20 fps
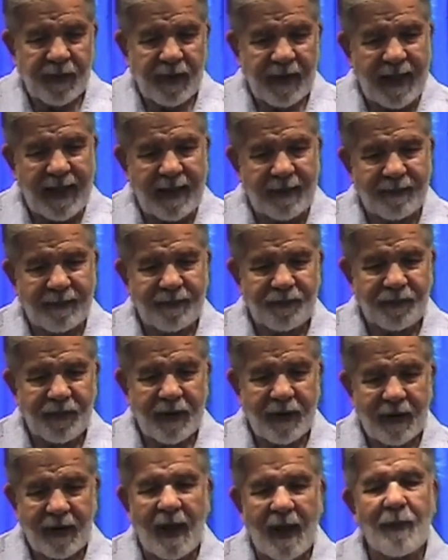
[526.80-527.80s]
Yeah.
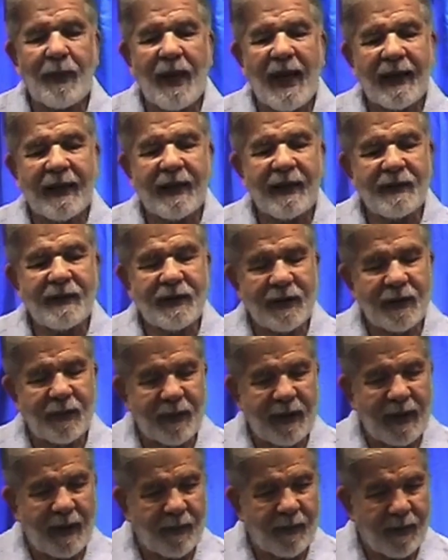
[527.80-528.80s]
Come back in
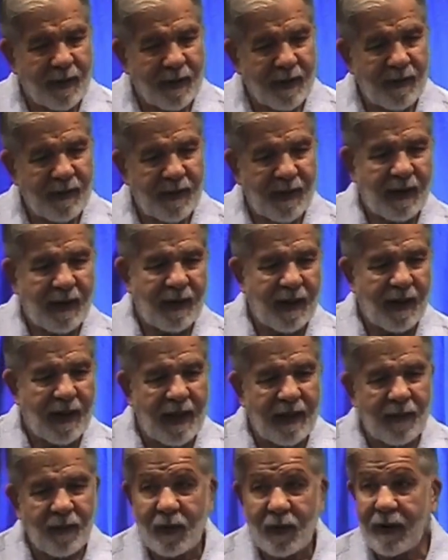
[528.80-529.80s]
September,
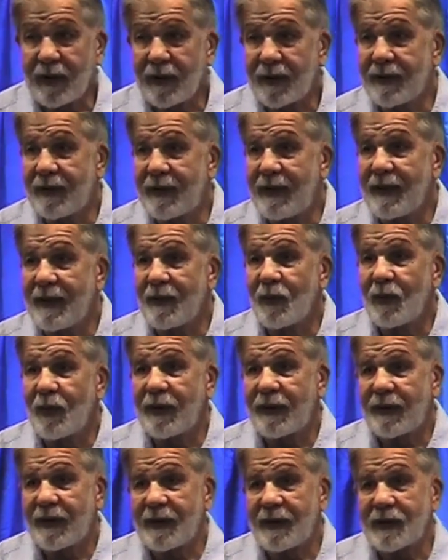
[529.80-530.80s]
and we'll deal
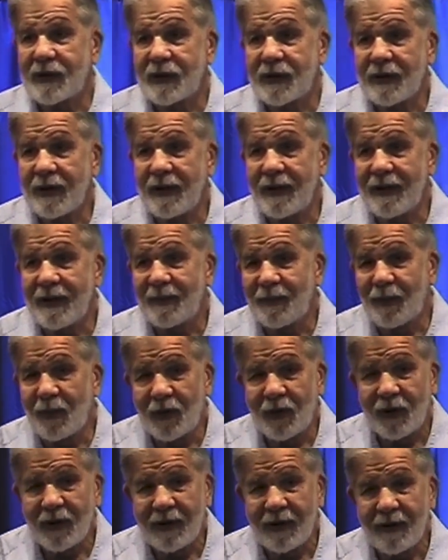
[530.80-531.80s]
with this in a
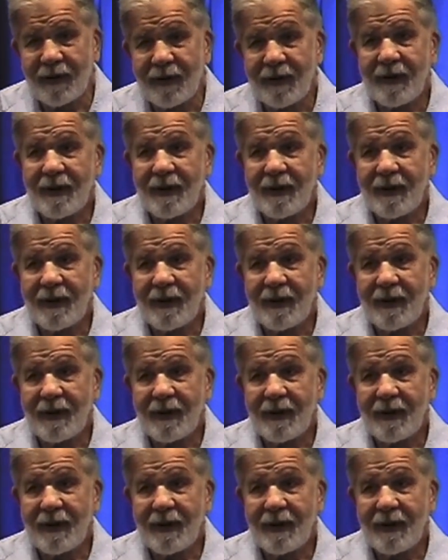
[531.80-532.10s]
more